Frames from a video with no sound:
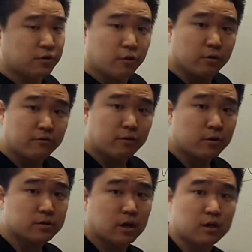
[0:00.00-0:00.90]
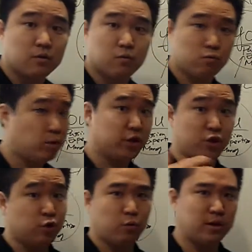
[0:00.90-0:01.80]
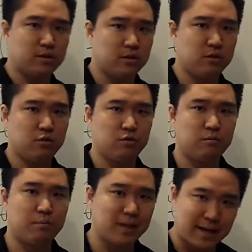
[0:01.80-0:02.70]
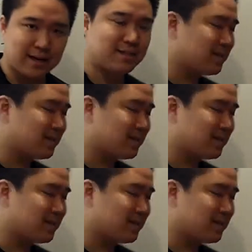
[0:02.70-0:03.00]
You only focus on what you want to do. But like I